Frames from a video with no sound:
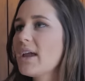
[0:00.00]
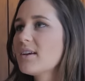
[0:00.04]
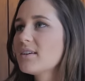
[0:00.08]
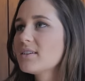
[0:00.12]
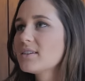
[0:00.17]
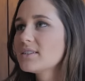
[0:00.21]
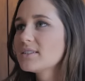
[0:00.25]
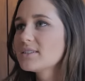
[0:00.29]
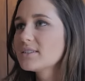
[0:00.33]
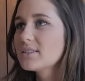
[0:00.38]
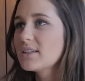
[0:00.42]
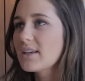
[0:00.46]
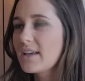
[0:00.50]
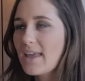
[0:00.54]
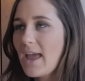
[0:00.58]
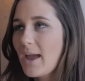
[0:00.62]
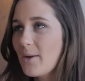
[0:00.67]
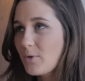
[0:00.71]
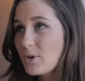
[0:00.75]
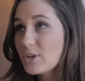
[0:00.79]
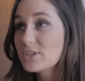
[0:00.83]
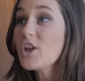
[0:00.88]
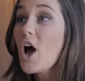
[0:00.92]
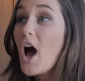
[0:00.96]
Okay,
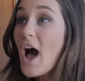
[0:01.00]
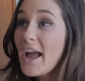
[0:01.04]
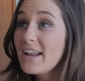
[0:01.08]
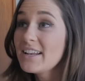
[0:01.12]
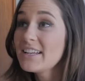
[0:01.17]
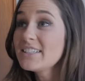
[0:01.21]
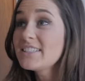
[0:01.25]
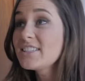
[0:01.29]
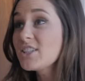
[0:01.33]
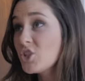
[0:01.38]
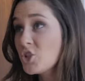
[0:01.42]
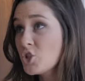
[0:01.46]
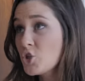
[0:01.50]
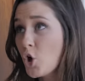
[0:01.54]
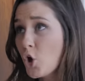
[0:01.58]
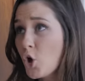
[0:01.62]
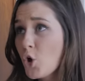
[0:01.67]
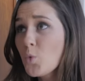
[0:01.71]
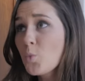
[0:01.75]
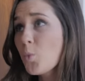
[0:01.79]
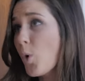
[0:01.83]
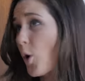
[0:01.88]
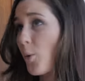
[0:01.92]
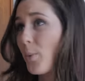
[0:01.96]
because I need to
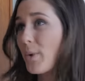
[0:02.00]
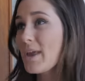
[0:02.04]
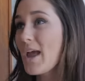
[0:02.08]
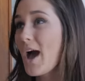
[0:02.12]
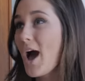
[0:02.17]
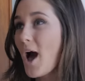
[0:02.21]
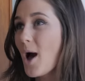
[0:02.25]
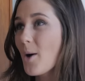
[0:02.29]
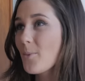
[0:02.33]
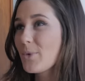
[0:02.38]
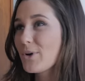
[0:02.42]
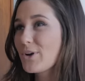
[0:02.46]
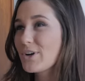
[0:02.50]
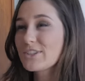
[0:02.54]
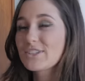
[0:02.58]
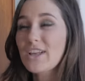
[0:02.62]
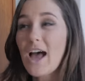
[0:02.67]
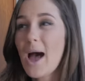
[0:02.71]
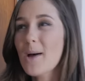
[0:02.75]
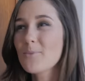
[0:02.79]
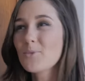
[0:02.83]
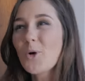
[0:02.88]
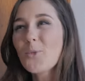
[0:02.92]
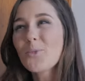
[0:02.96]
know what we are because
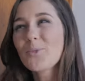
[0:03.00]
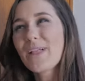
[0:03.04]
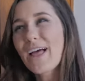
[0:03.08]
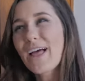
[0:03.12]
I'm not